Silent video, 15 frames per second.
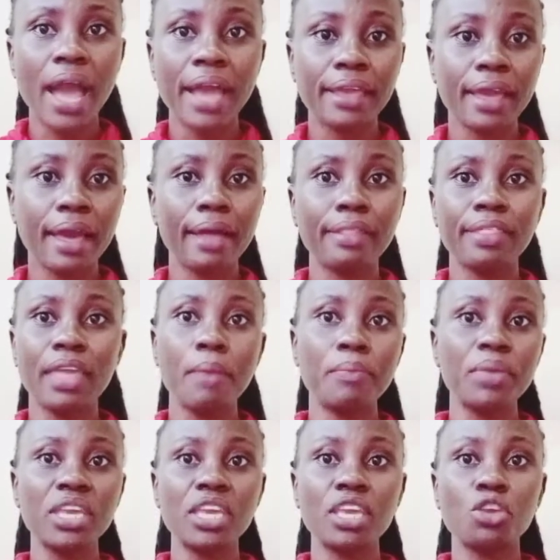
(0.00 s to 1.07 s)
higher, they are
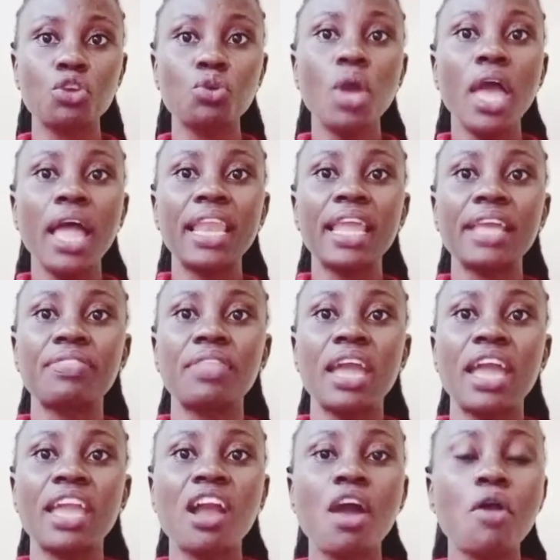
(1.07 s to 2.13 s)
making you, like they
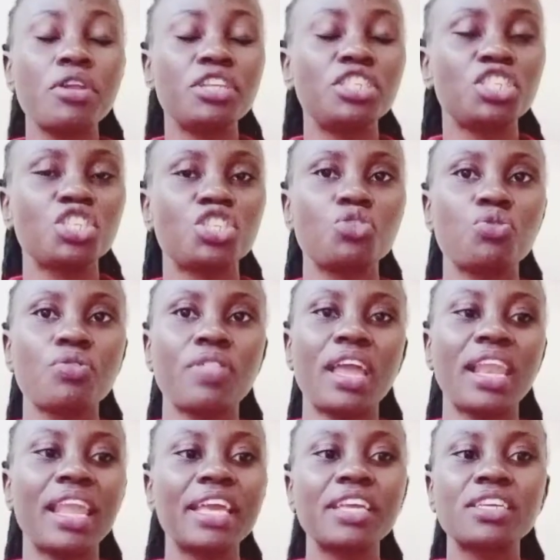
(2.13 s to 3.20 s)
are encouraging you,
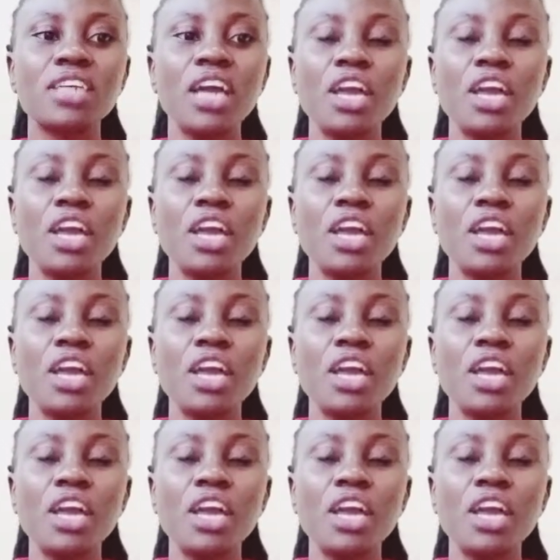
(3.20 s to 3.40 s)
they're like,